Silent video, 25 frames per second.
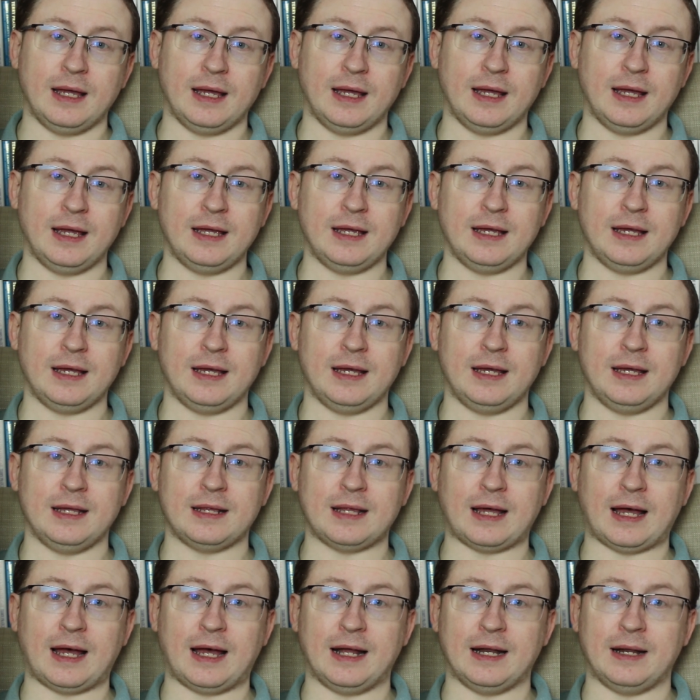He
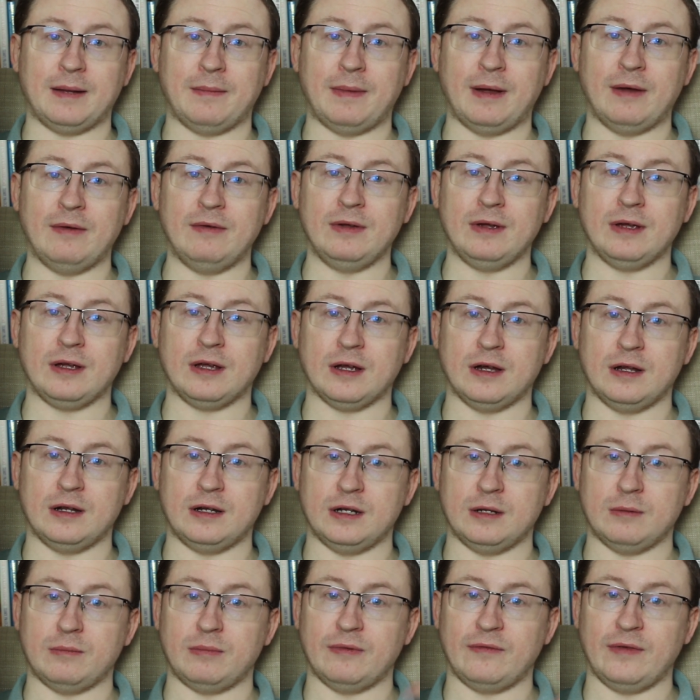is an
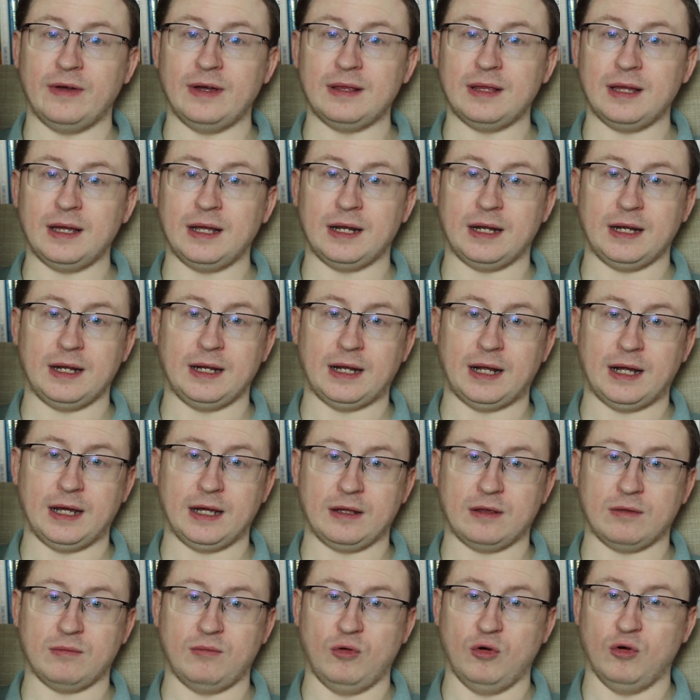American professor in a
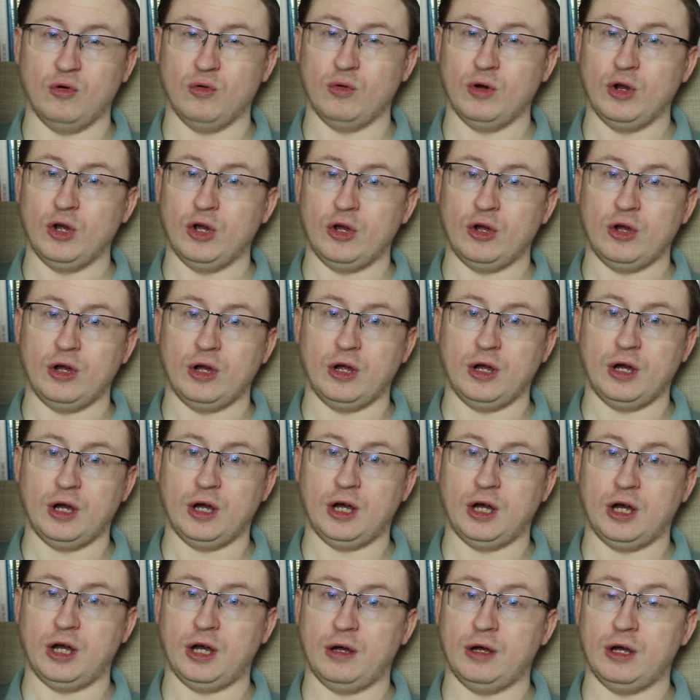small
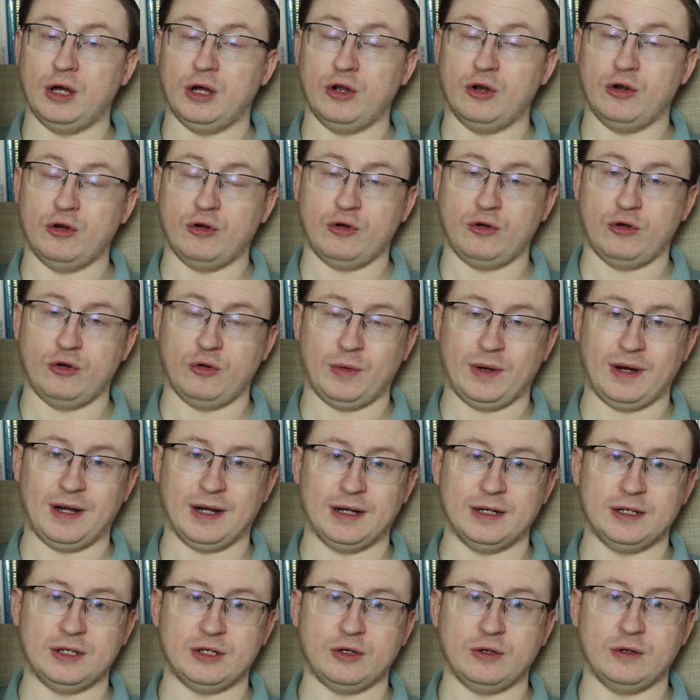New
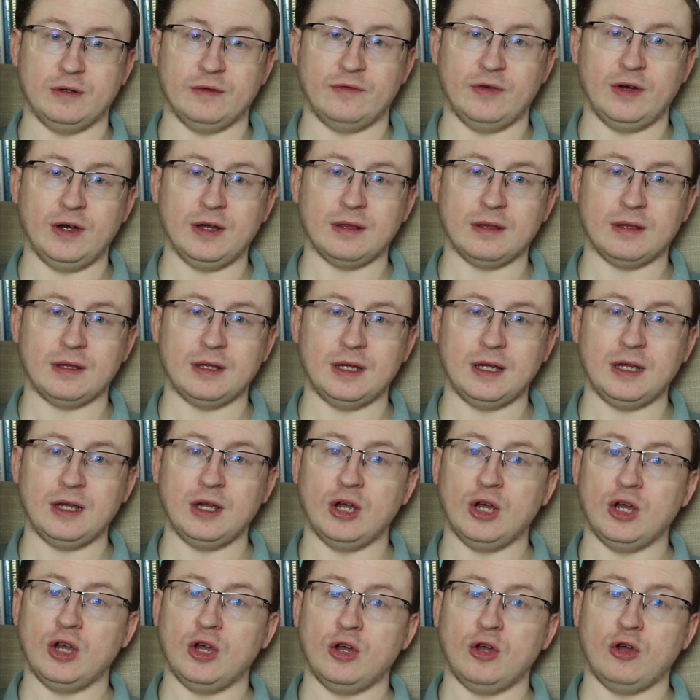England university
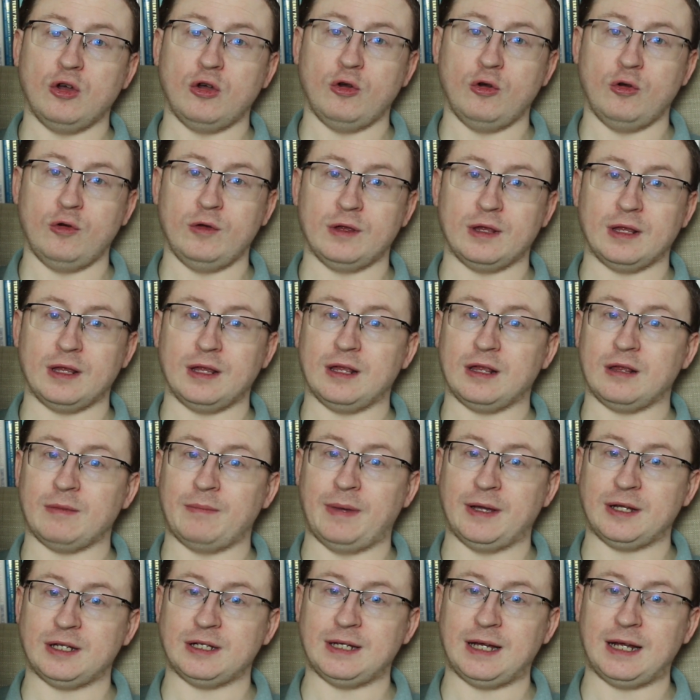whose
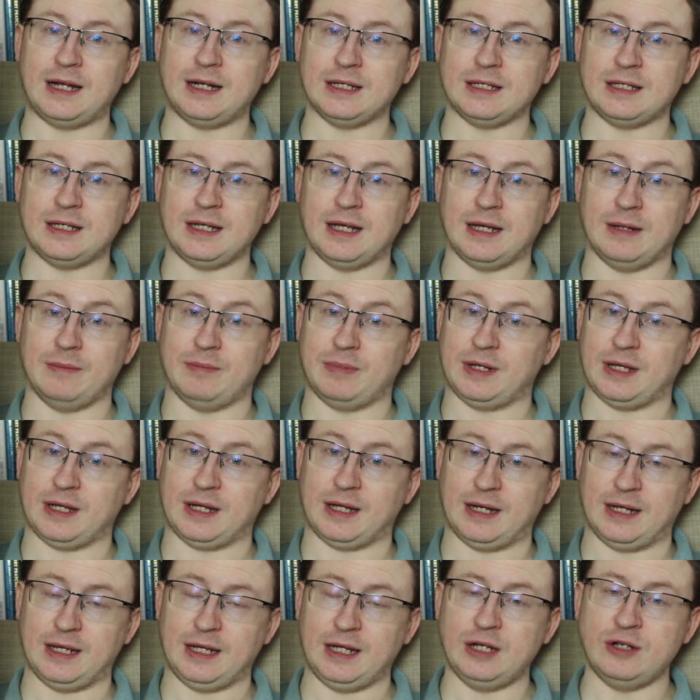speciality and
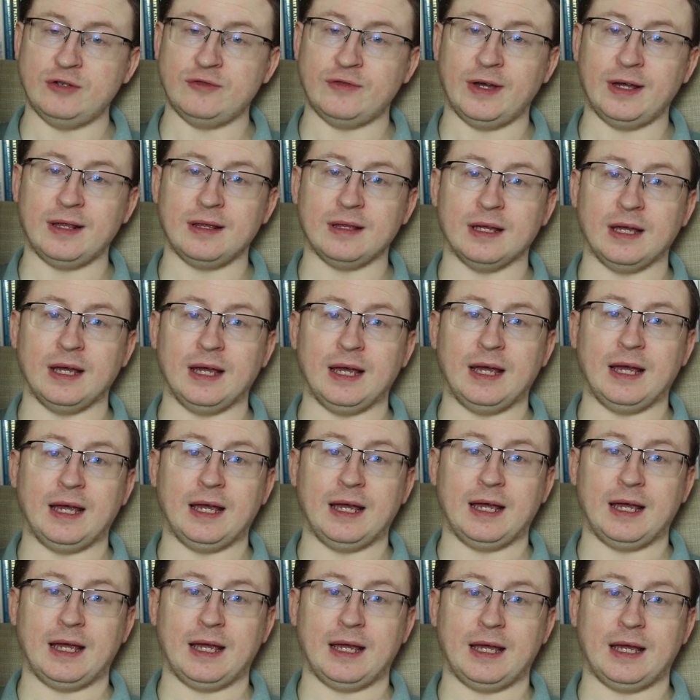particular interest
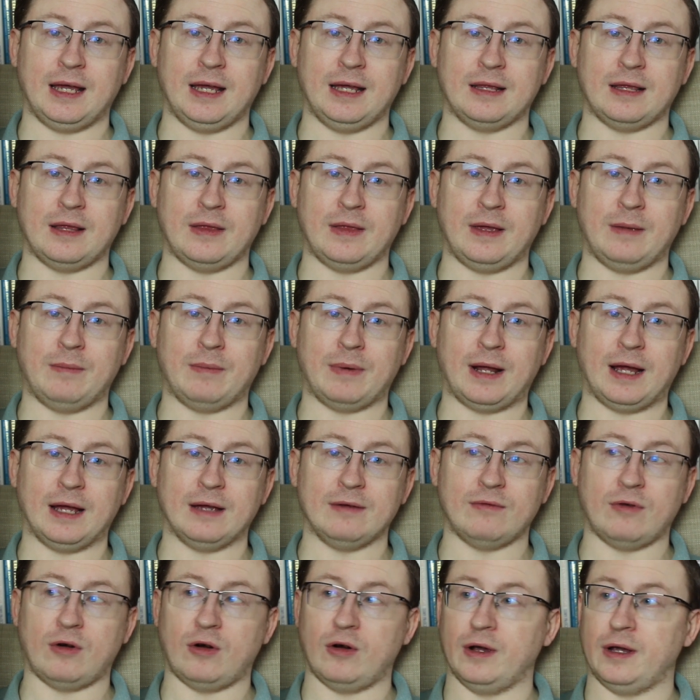is the
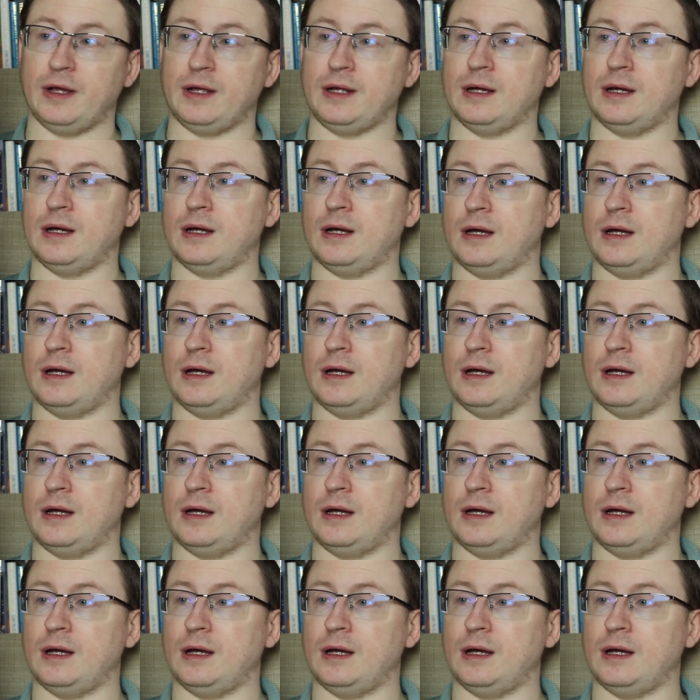playwright